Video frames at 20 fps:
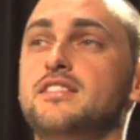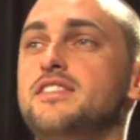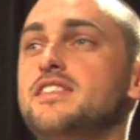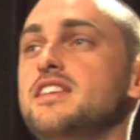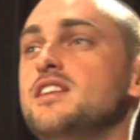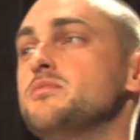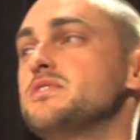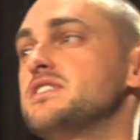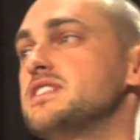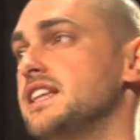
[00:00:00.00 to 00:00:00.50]
the
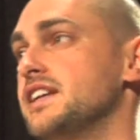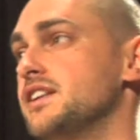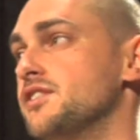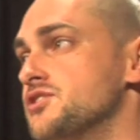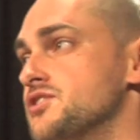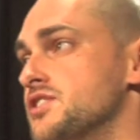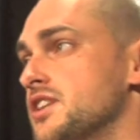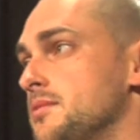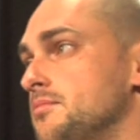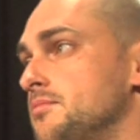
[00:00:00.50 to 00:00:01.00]
theme is
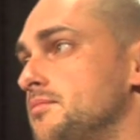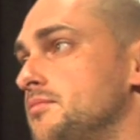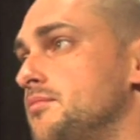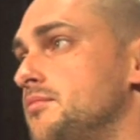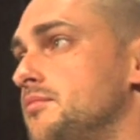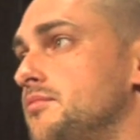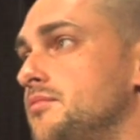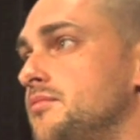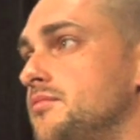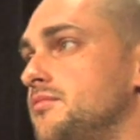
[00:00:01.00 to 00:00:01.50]
leadership.
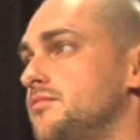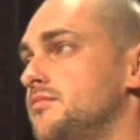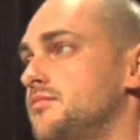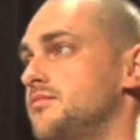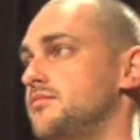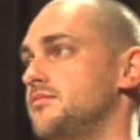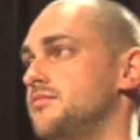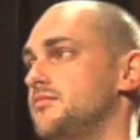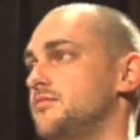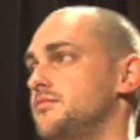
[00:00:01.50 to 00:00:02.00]

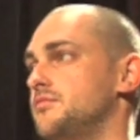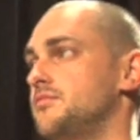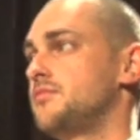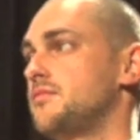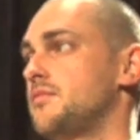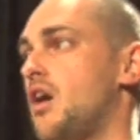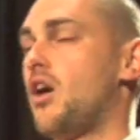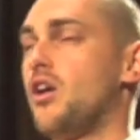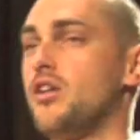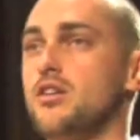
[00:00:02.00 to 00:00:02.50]

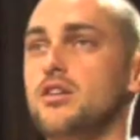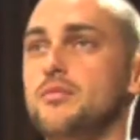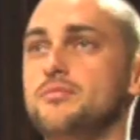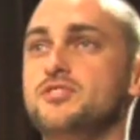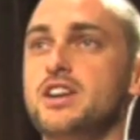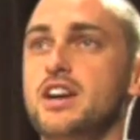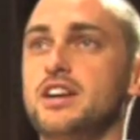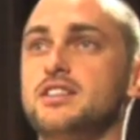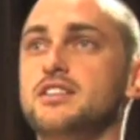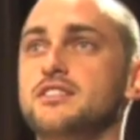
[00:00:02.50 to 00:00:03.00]
Our
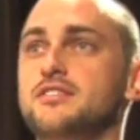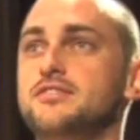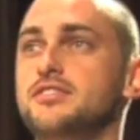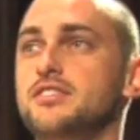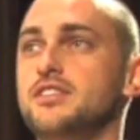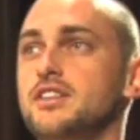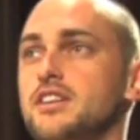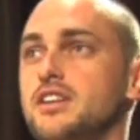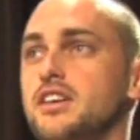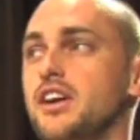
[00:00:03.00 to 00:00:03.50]
objective
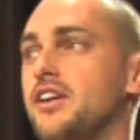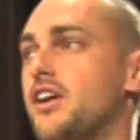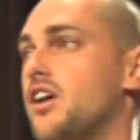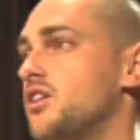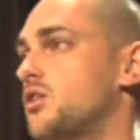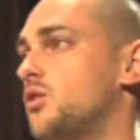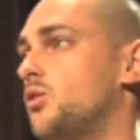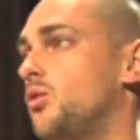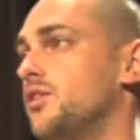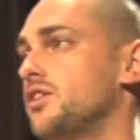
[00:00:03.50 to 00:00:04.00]
and our
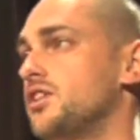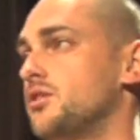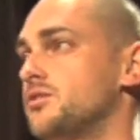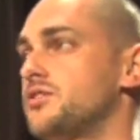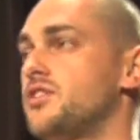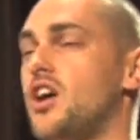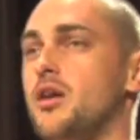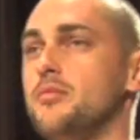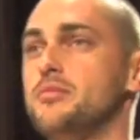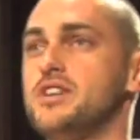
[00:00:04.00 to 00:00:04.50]
goal here
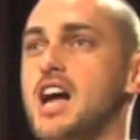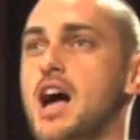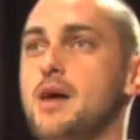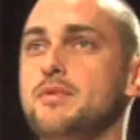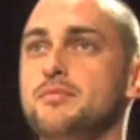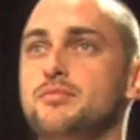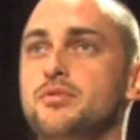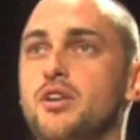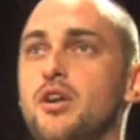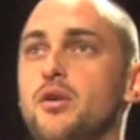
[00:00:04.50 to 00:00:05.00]
with
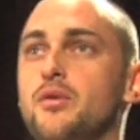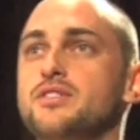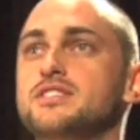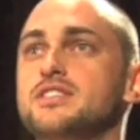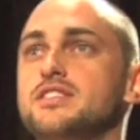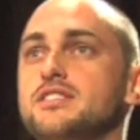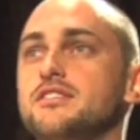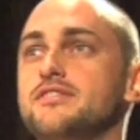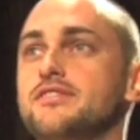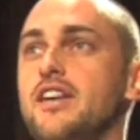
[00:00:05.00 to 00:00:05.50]
CarbonCopyPRO is
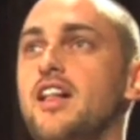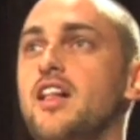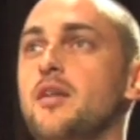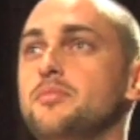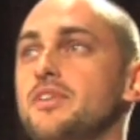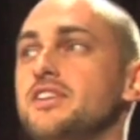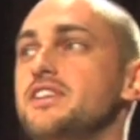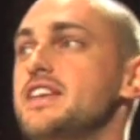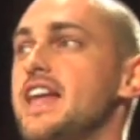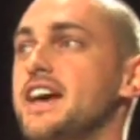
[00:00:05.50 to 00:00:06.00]
to
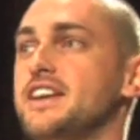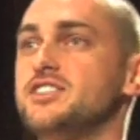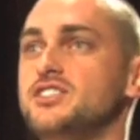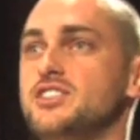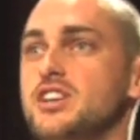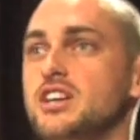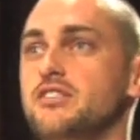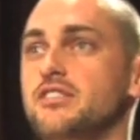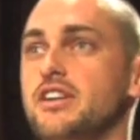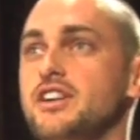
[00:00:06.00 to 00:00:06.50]
develop the next
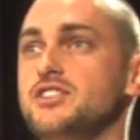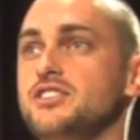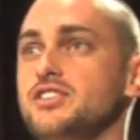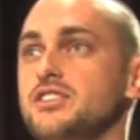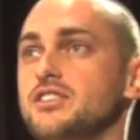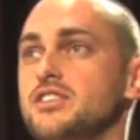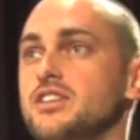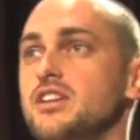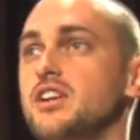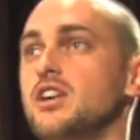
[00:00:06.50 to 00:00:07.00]

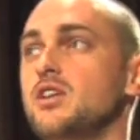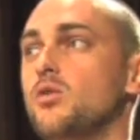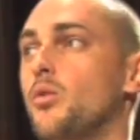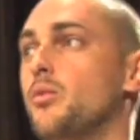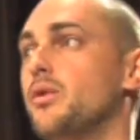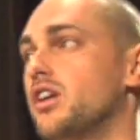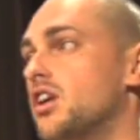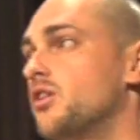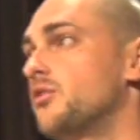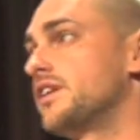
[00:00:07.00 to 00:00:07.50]
generation.
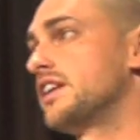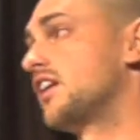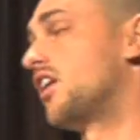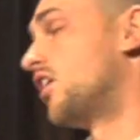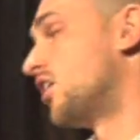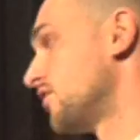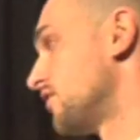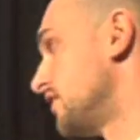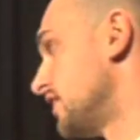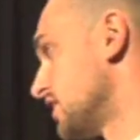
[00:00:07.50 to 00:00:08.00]
Well, we already
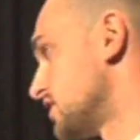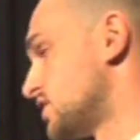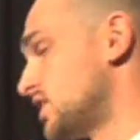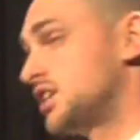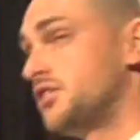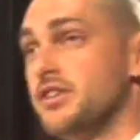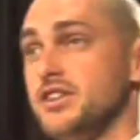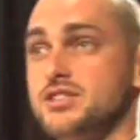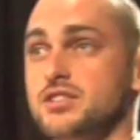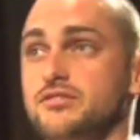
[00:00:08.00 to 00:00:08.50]
are the next
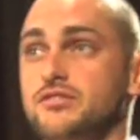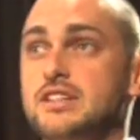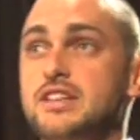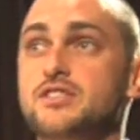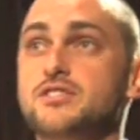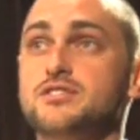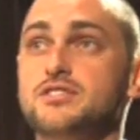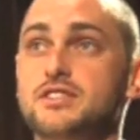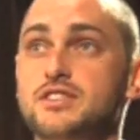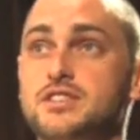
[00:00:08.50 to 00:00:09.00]
generation of
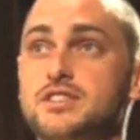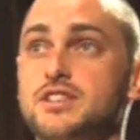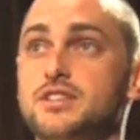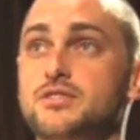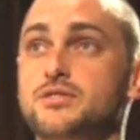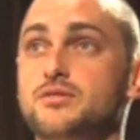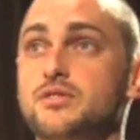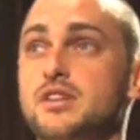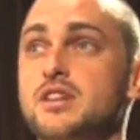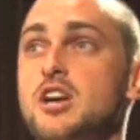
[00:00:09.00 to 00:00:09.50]
leaders in this
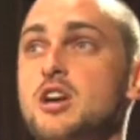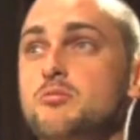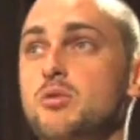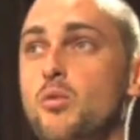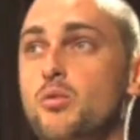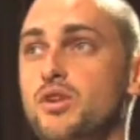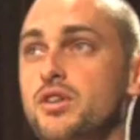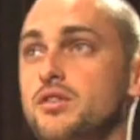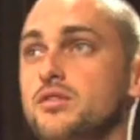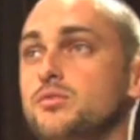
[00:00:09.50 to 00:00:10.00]
industry, but
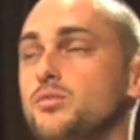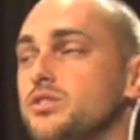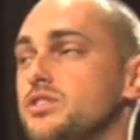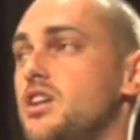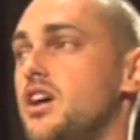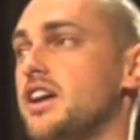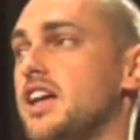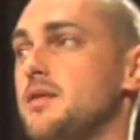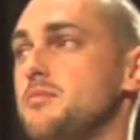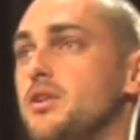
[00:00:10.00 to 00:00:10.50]
we're
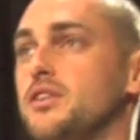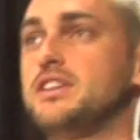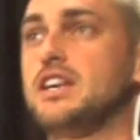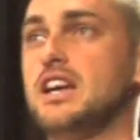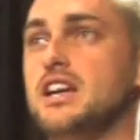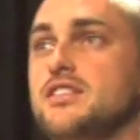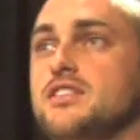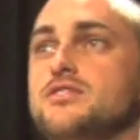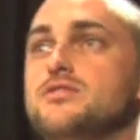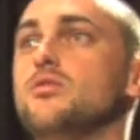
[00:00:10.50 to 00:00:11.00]
talking about
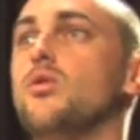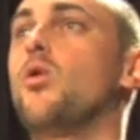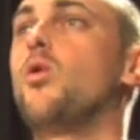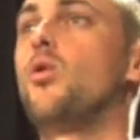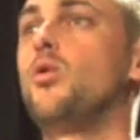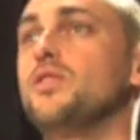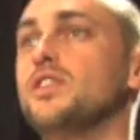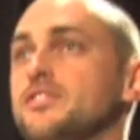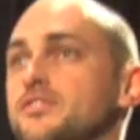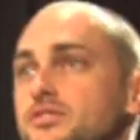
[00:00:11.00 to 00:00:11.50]
taking this to a
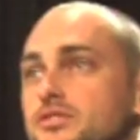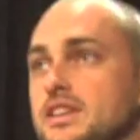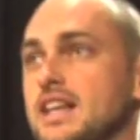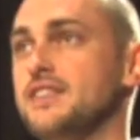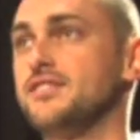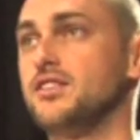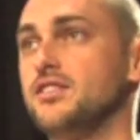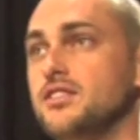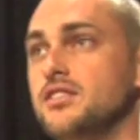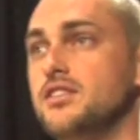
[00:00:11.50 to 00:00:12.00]
whole different
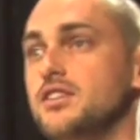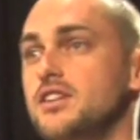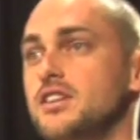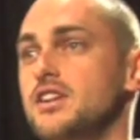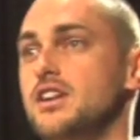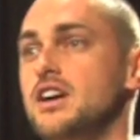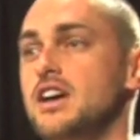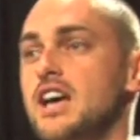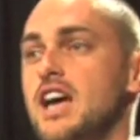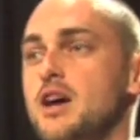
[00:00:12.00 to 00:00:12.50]
level.
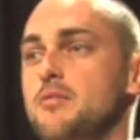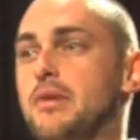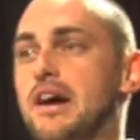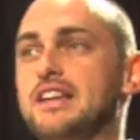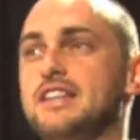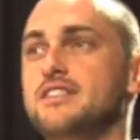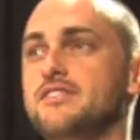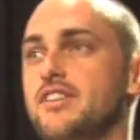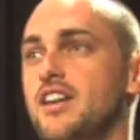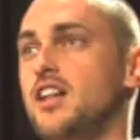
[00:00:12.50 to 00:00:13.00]
And
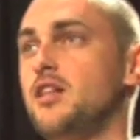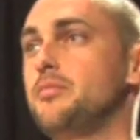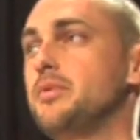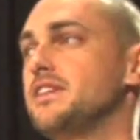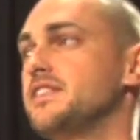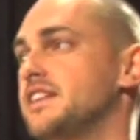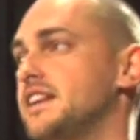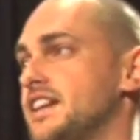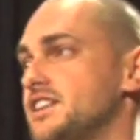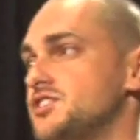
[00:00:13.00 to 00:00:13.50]
by
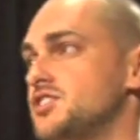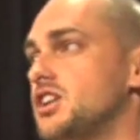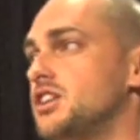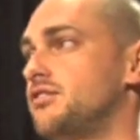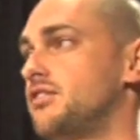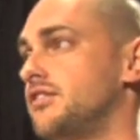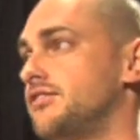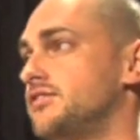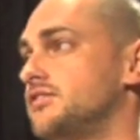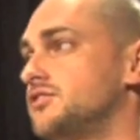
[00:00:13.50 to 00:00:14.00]
developing the next
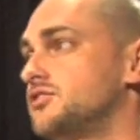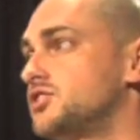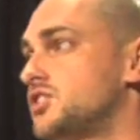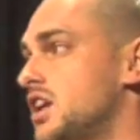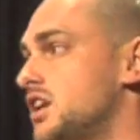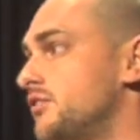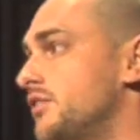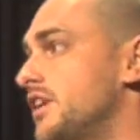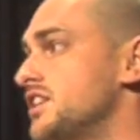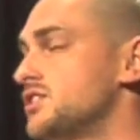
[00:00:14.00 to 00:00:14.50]

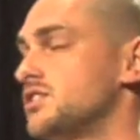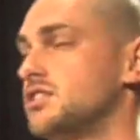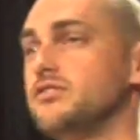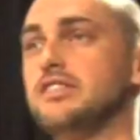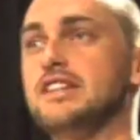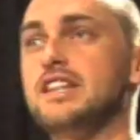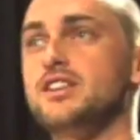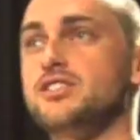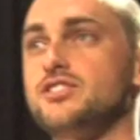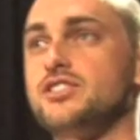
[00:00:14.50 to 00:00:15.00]
generation
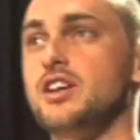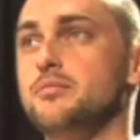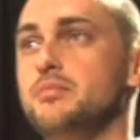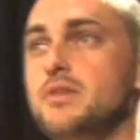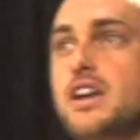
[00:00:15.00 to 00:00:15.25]
of leadership,